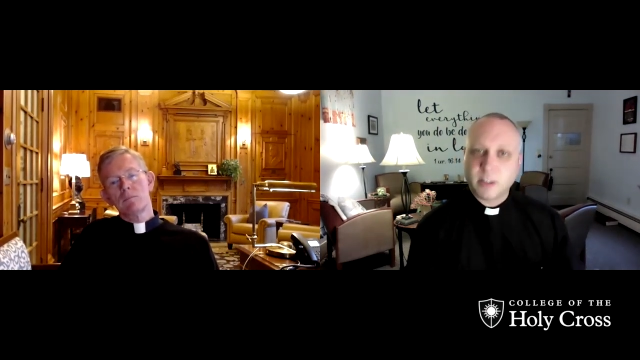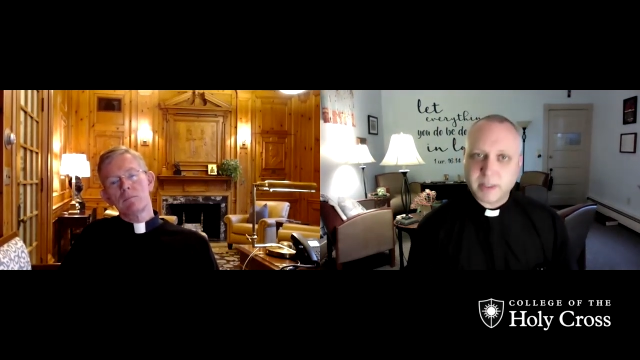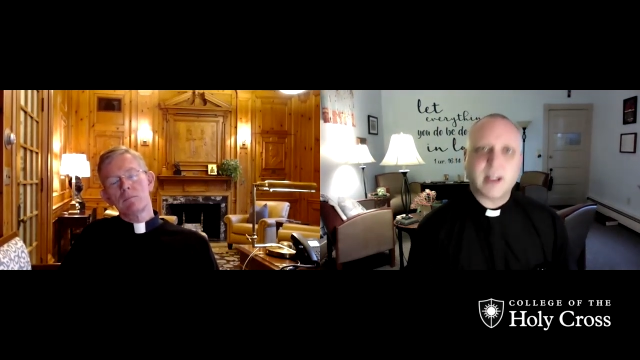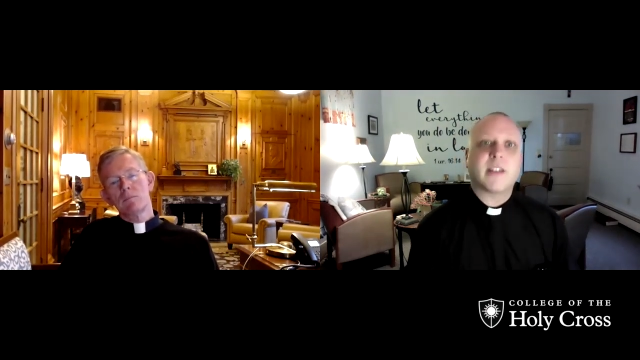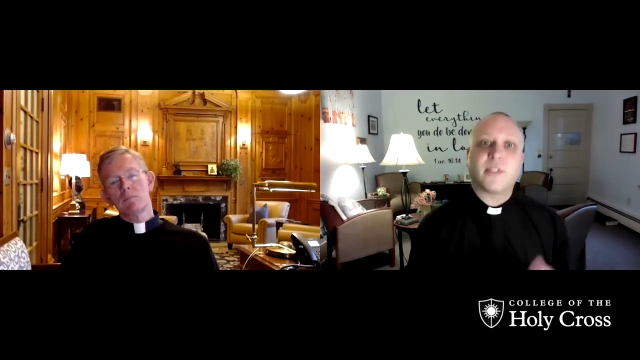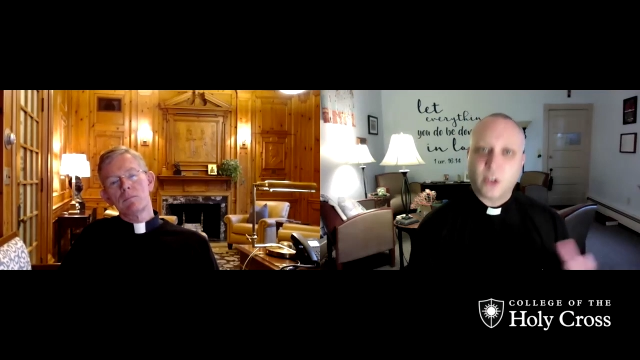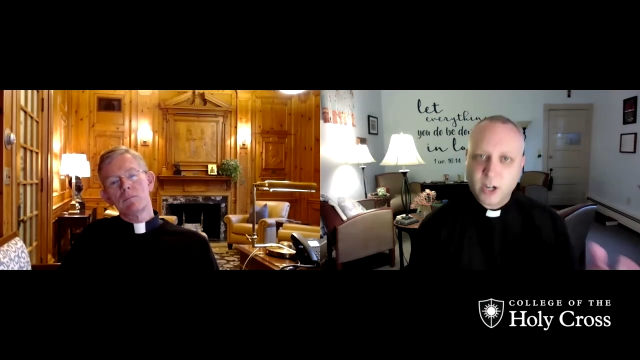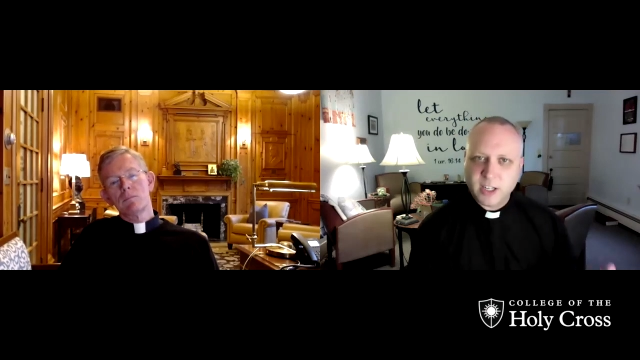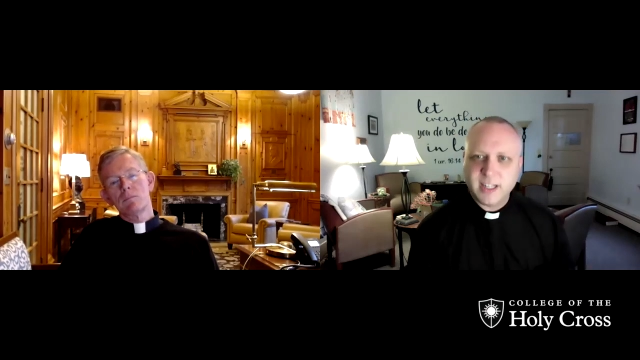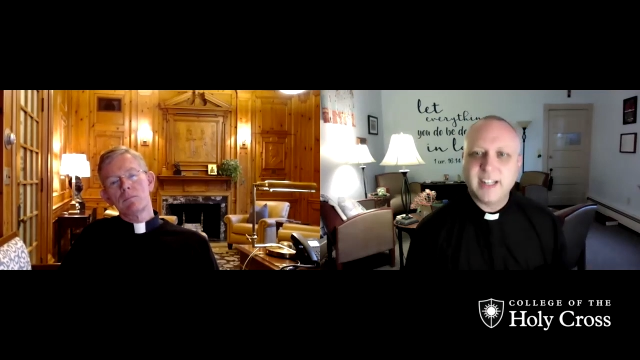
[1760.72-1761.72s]
Speaker 1: but not for
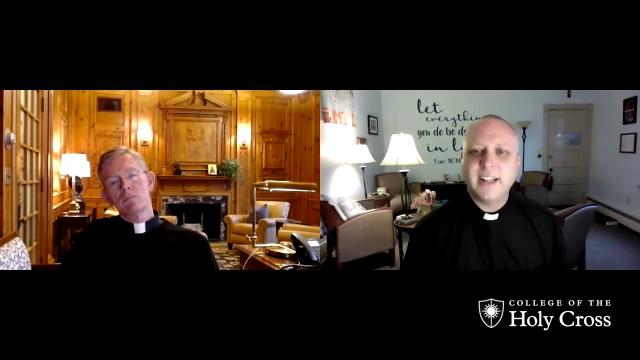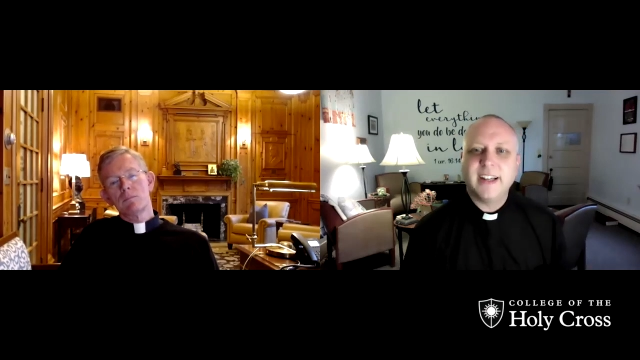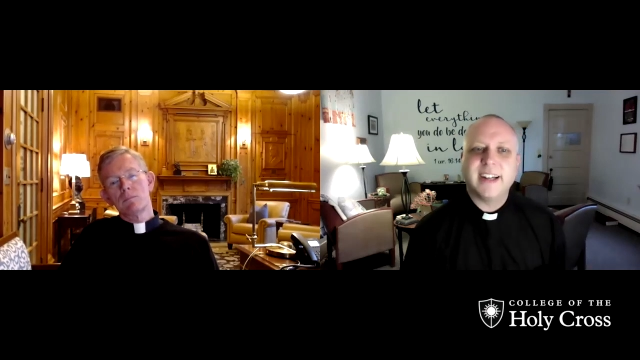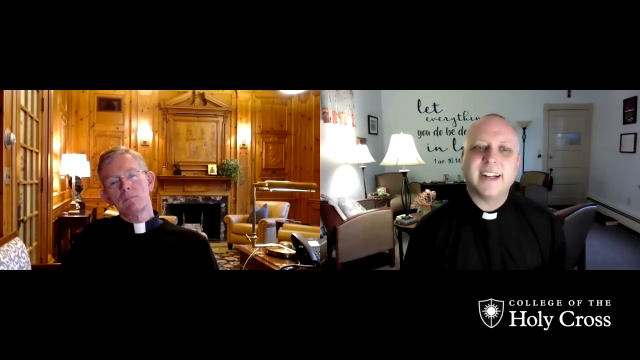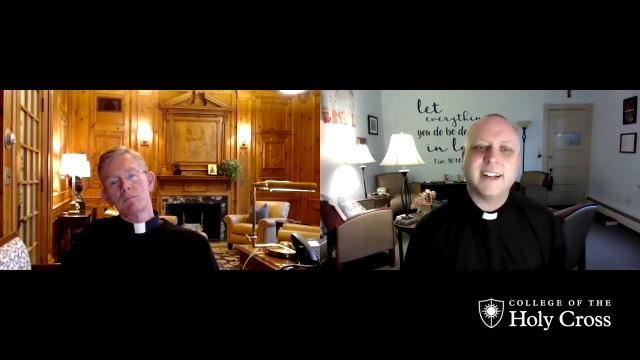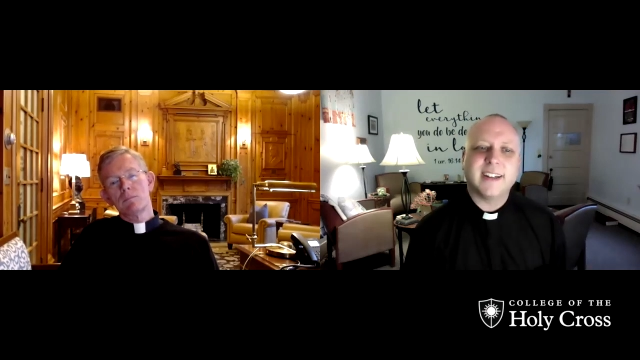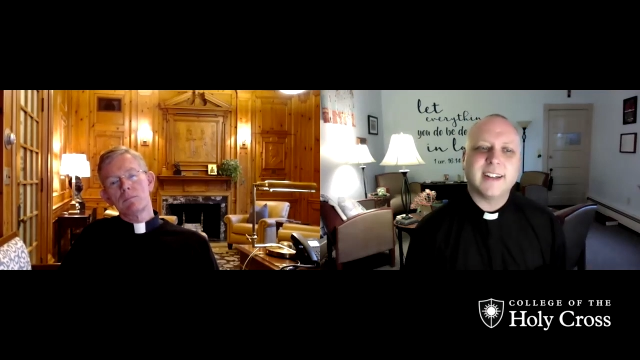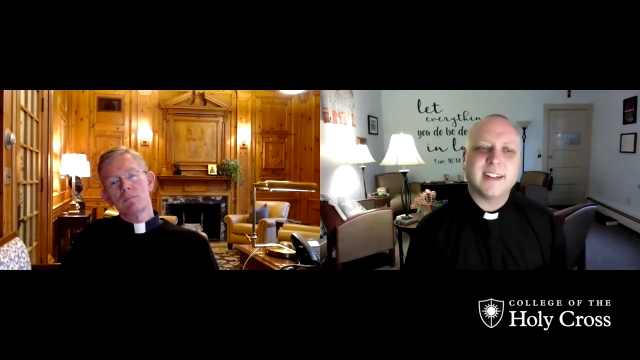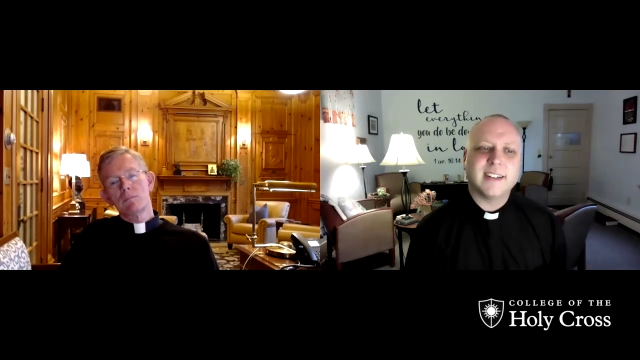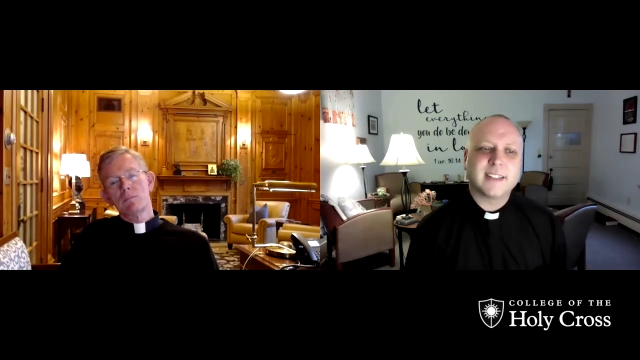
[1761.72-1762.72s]
all. Uh,
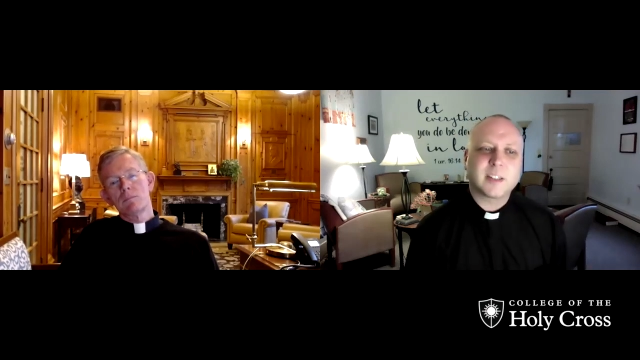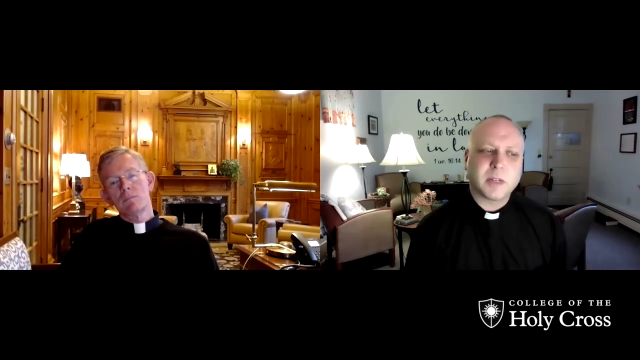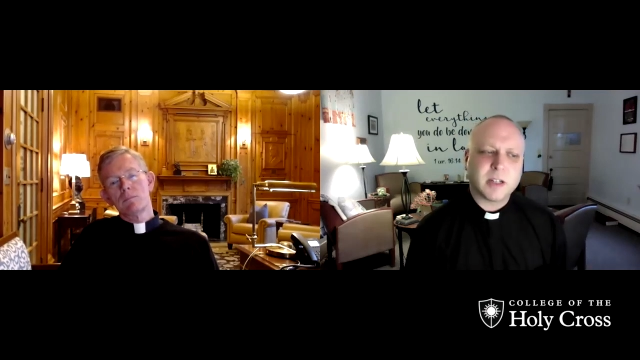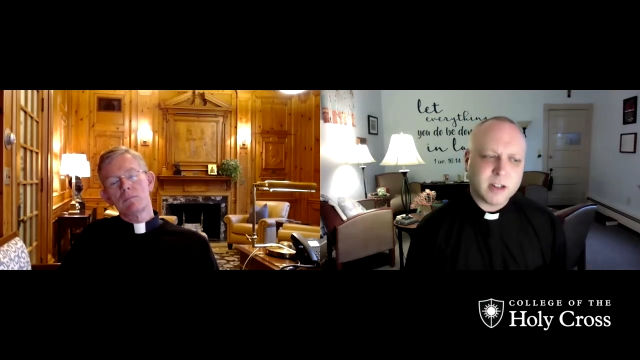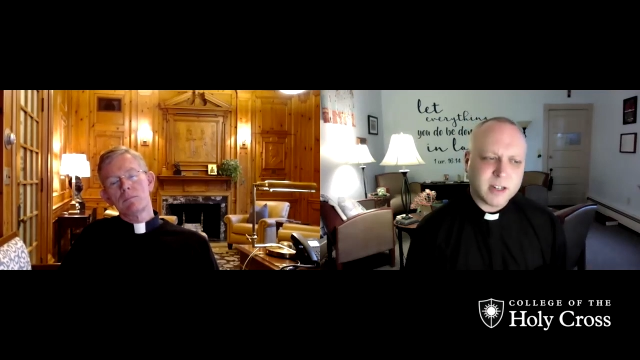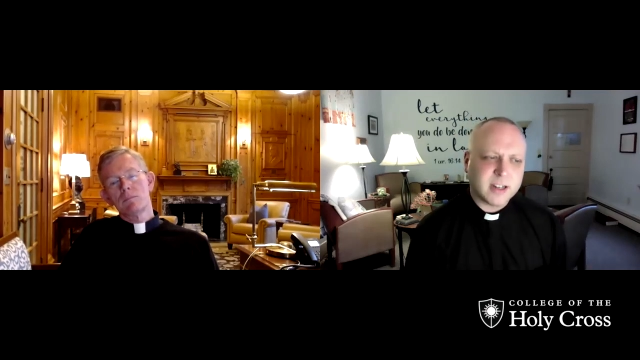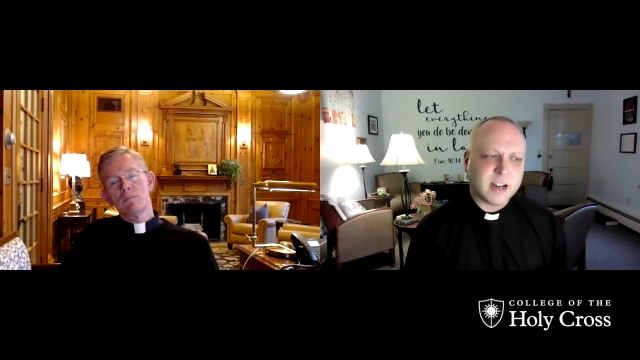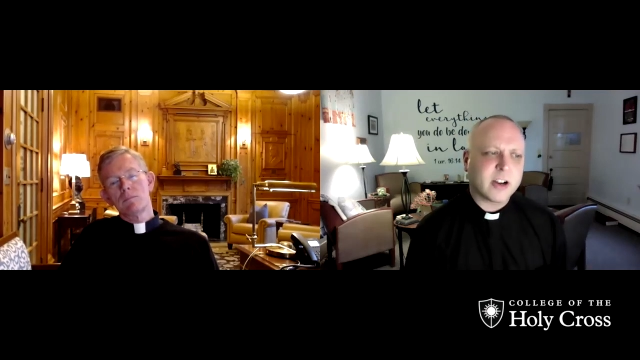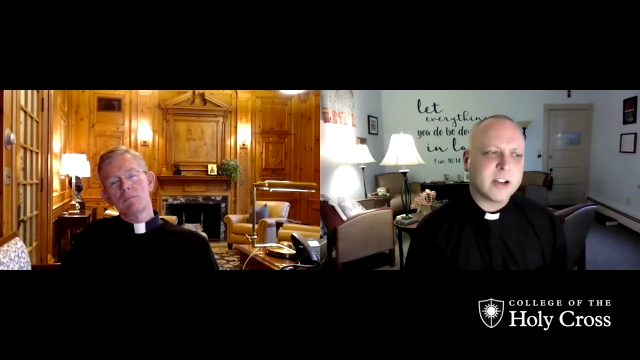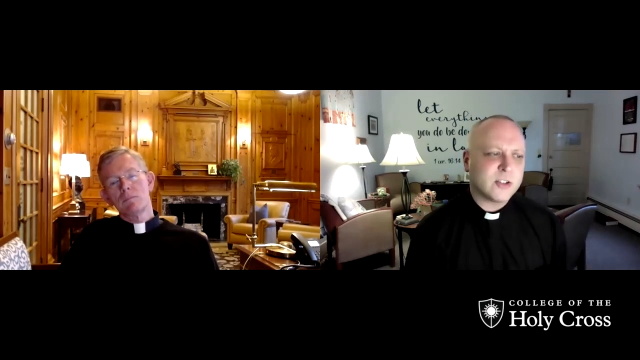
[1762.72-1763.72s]
it's been hard in our
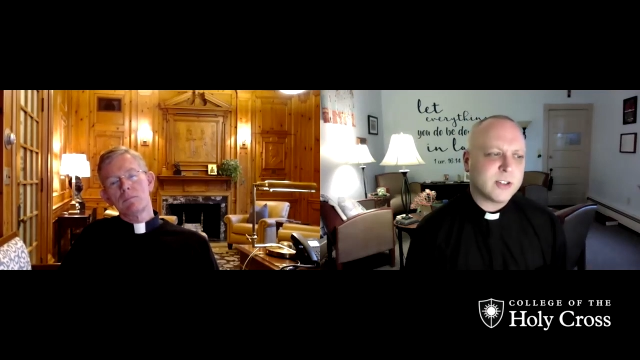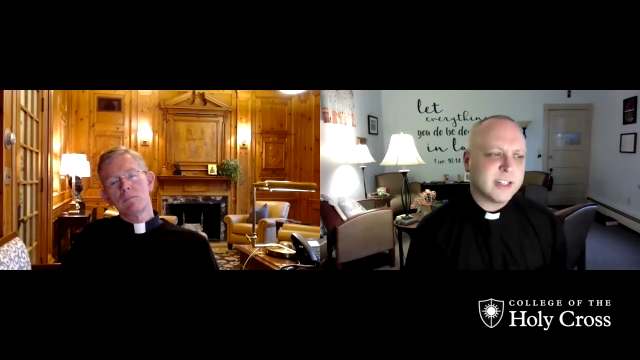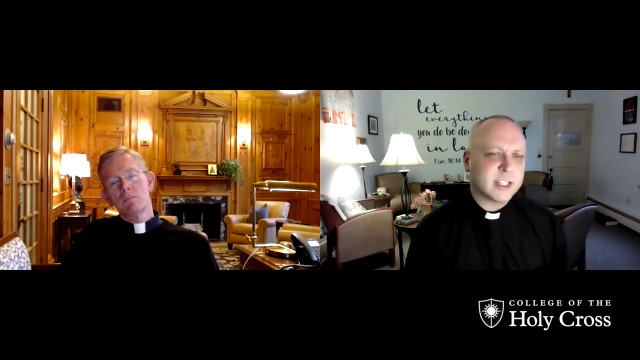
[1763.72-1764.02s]
country. It's